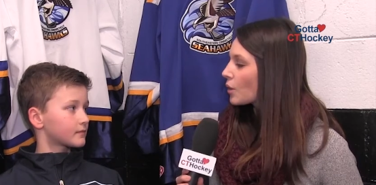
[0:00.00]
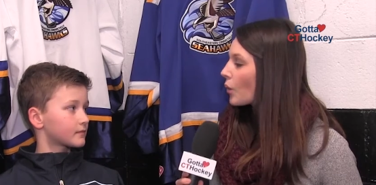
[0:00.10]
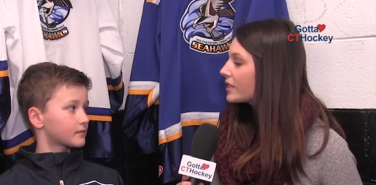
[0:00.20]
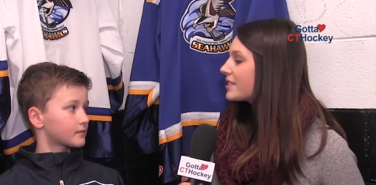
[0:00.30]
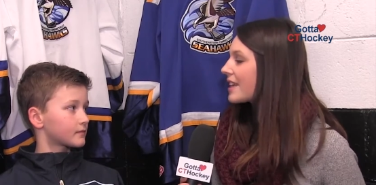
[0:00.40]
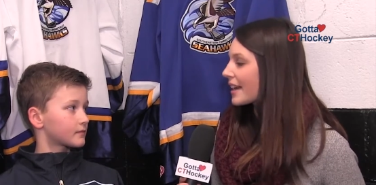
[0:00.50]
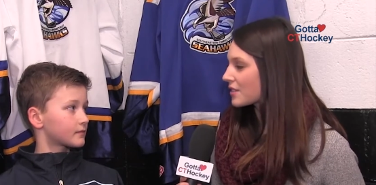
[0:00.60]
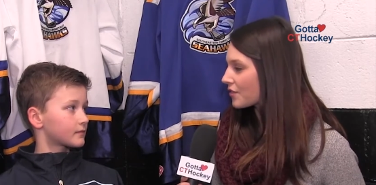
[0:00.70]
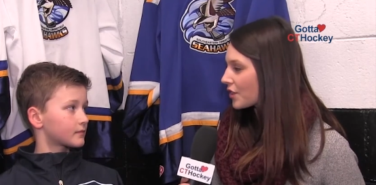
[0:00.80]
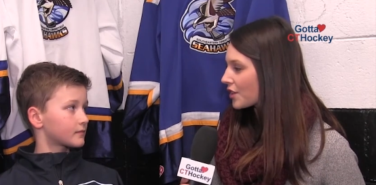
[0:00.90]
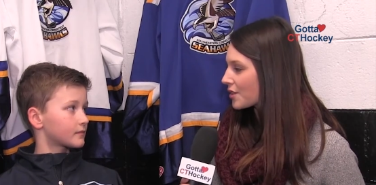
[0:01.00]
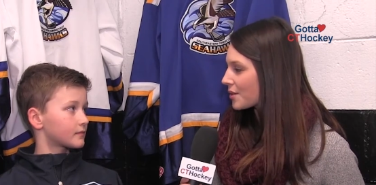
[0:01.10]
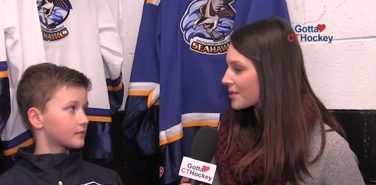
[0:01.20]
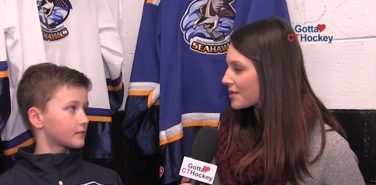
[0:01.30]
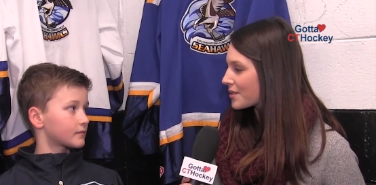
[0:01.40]
Speaker 1: So what's next for you
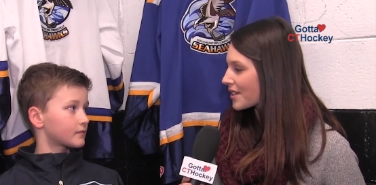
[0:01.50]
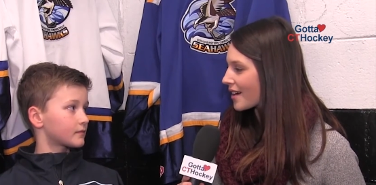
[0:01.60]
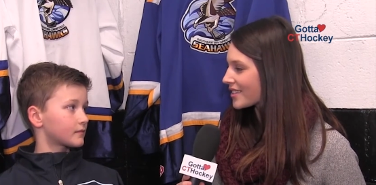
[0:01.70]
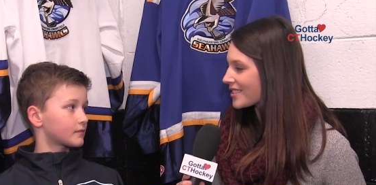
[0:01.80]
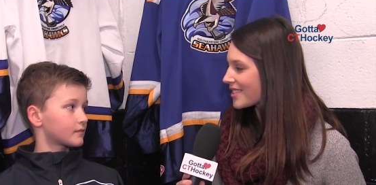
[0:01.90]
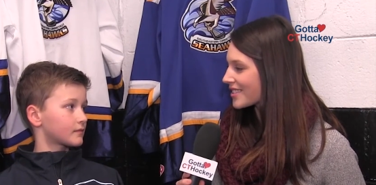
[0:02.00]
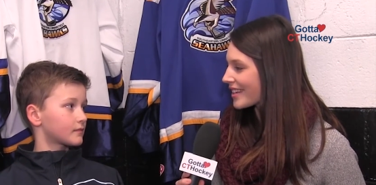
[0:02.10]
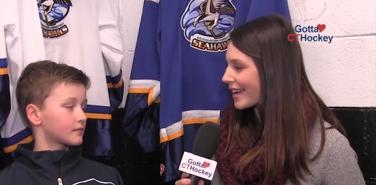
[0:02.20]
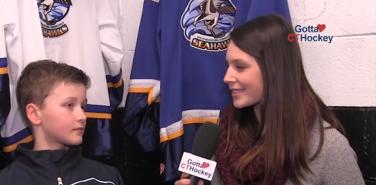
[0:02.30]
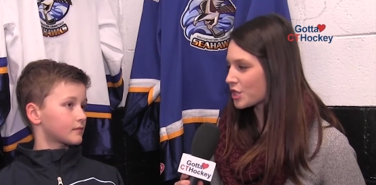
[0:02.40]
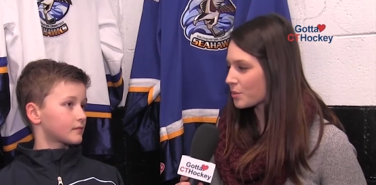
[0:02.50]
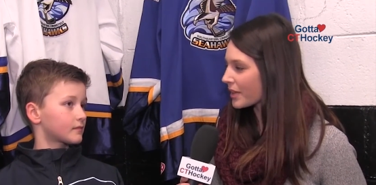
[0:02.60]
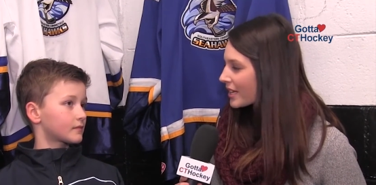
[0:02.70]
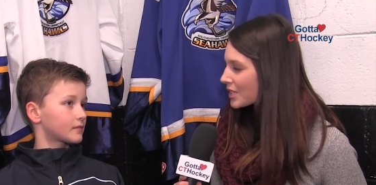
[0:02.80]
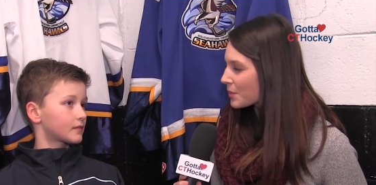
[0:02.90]
as soon as hockey season ends? Do you
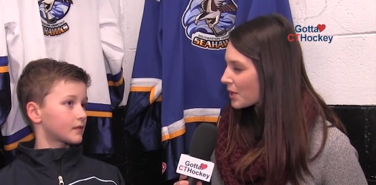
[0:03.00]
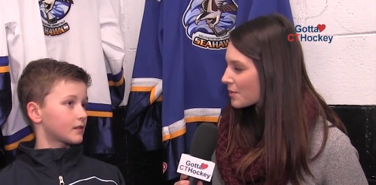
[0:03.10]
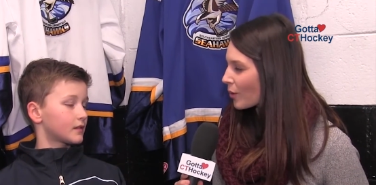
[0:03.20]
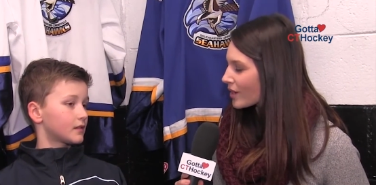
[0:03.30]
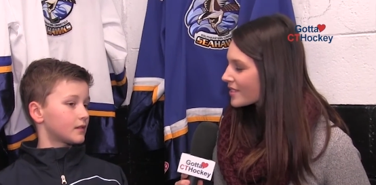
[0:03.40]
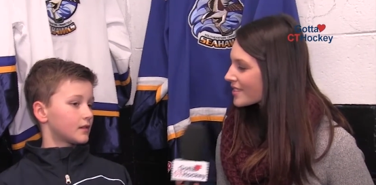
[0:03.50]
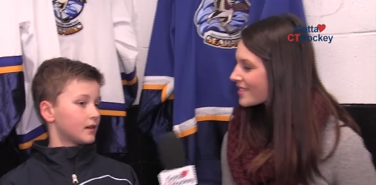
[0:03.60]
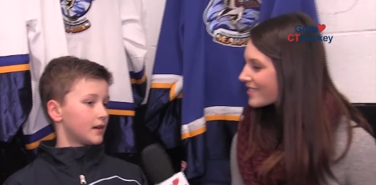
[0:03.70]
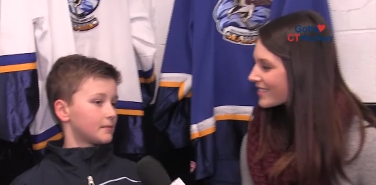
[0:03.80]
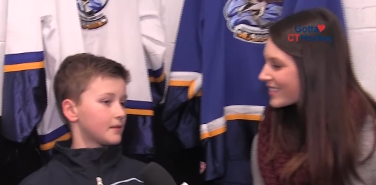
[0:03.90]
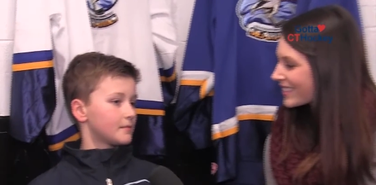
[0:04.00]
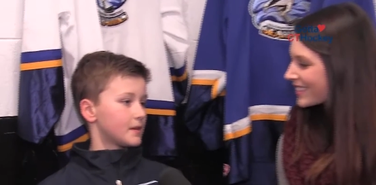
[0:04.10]
play any spring sports? I play